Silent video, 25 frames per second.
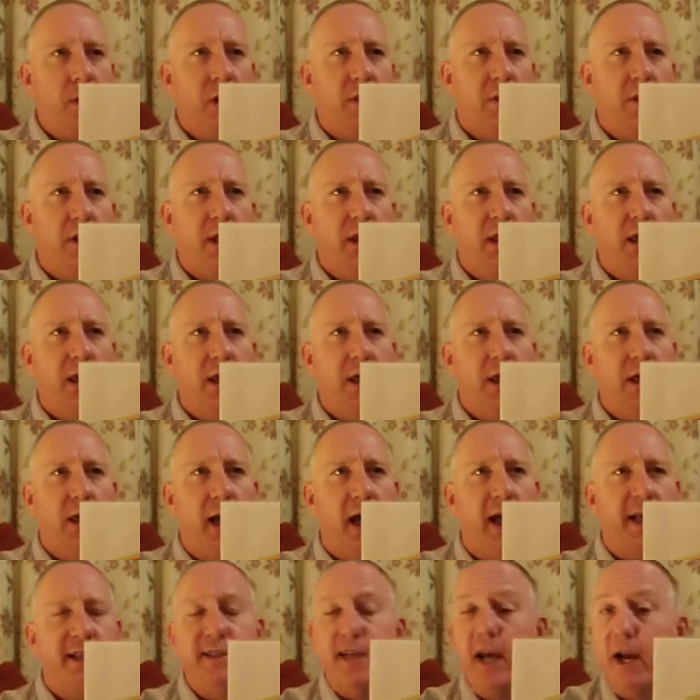the
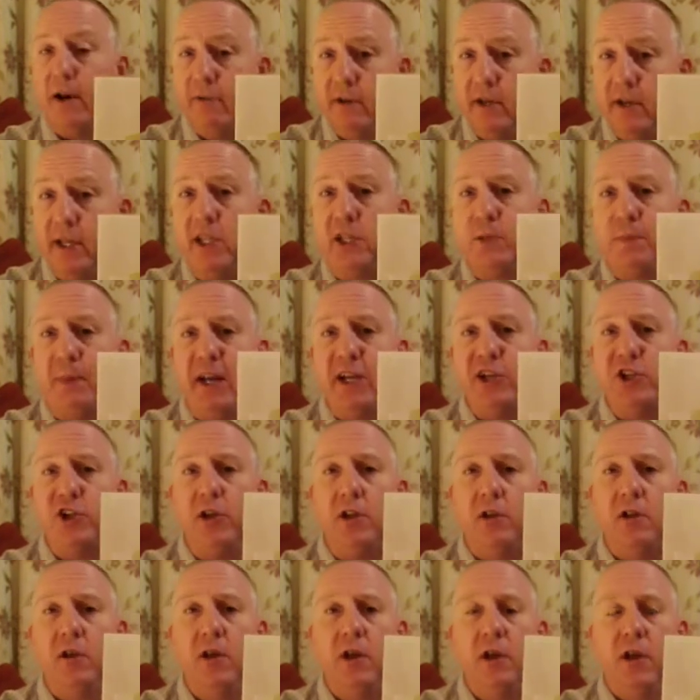uh, Tyreese
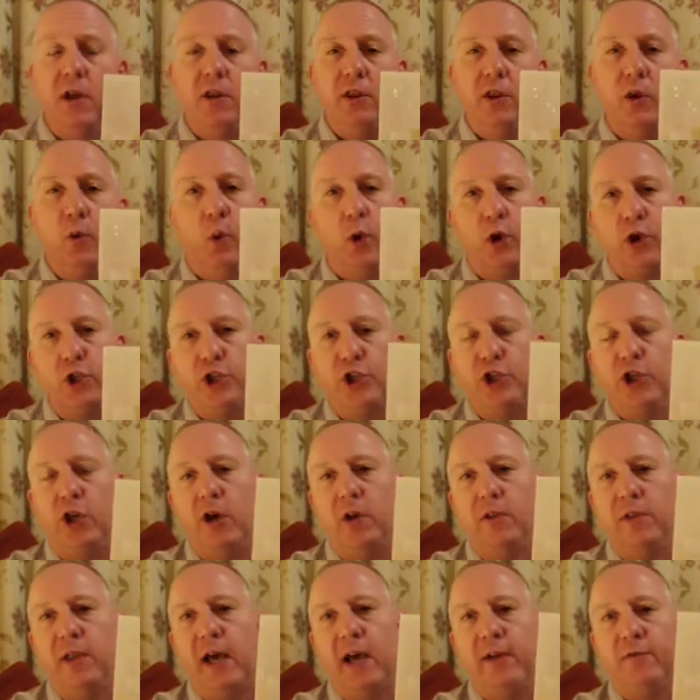special the one
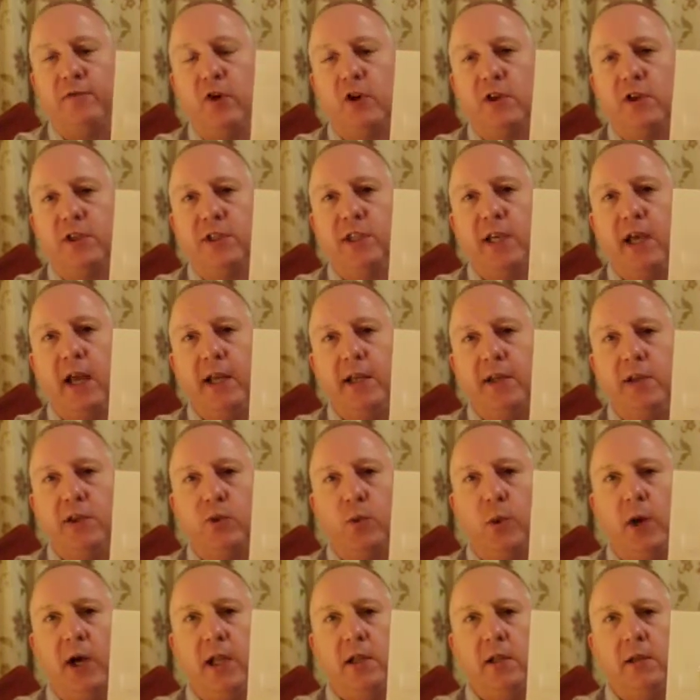shot that I got signed as
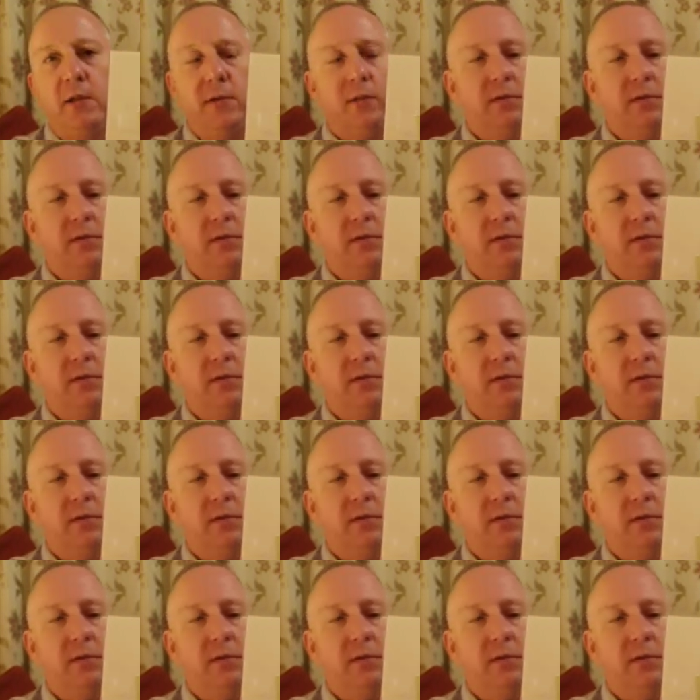well